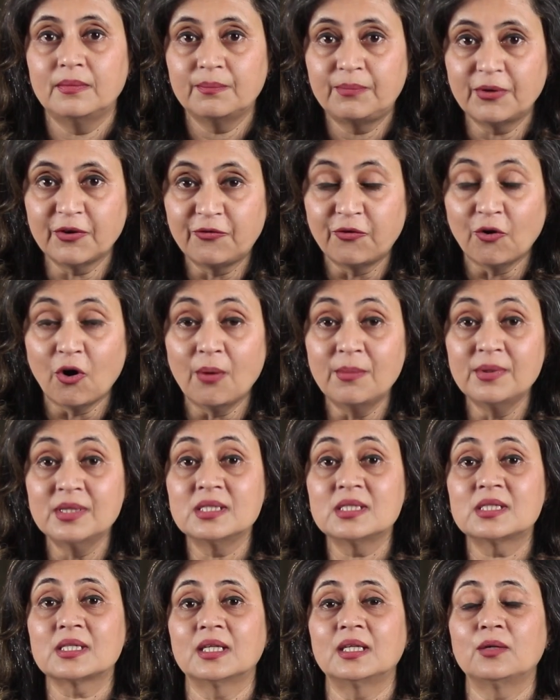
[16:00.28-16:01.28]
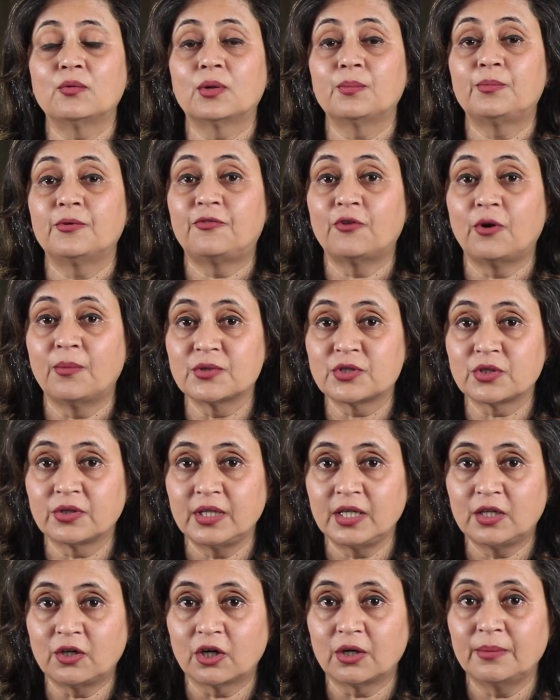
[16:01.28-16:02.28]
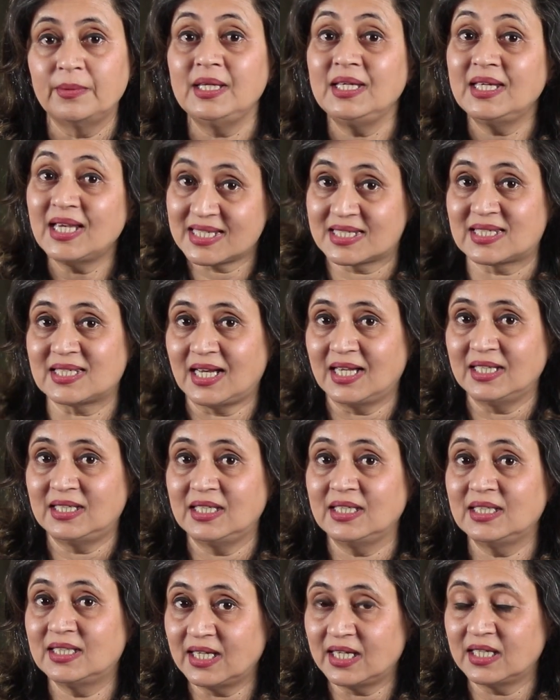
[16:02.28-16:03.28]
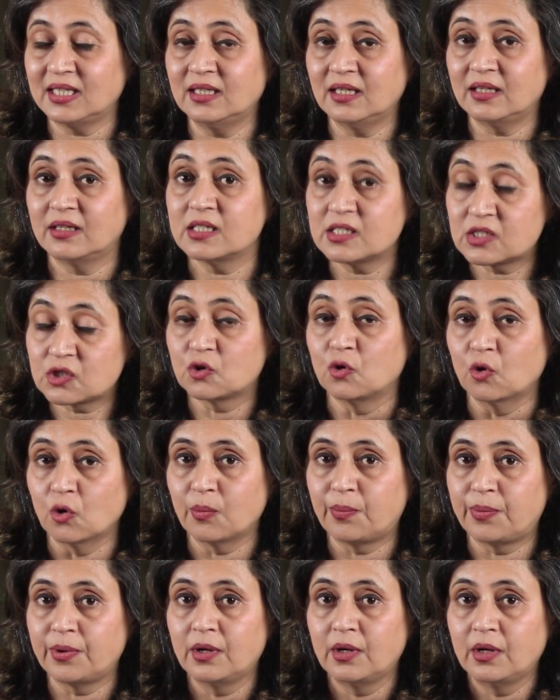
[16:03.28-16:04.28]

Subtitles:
performance, and they want performance on the economy, yes, I think then there is scope